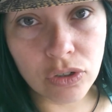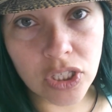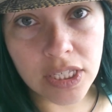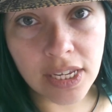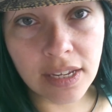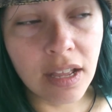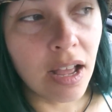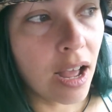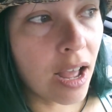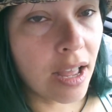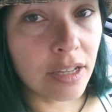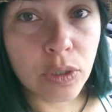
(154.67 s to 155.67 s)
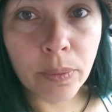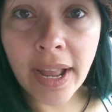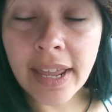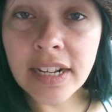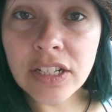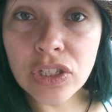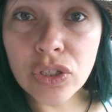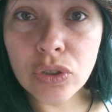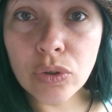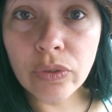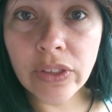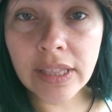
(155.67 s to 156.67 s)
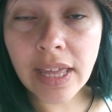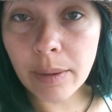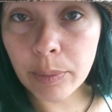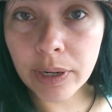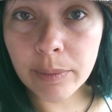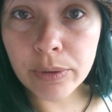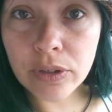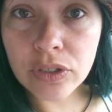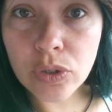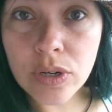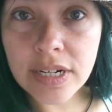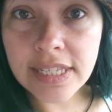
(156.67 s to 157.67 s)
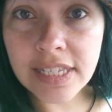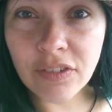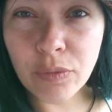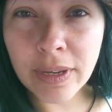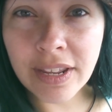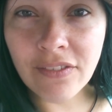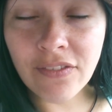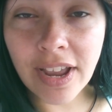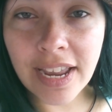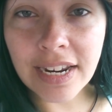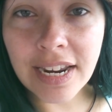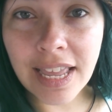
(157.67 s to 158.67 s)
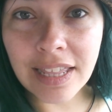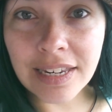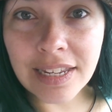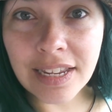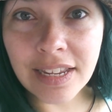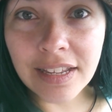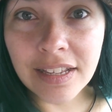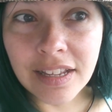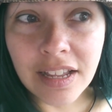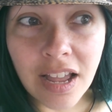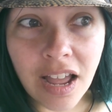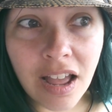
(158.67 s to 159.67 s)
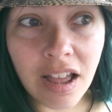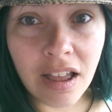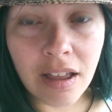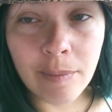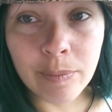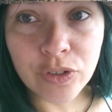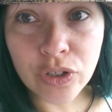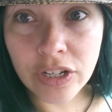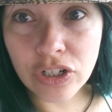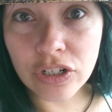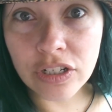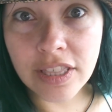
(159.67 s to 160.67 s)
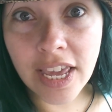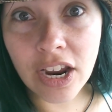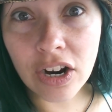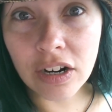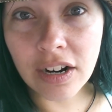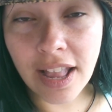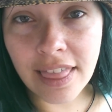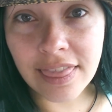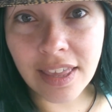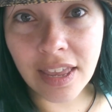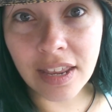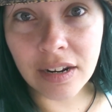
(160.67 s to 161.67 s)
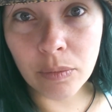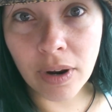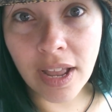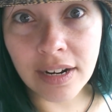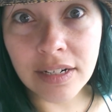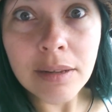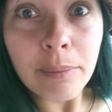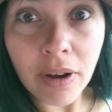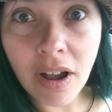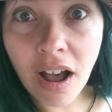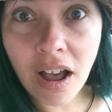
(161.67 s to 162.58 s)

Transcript: could see. Uh, so we're heading to the library bookstore to see if we can find any um, treasures there, and then we're heading to book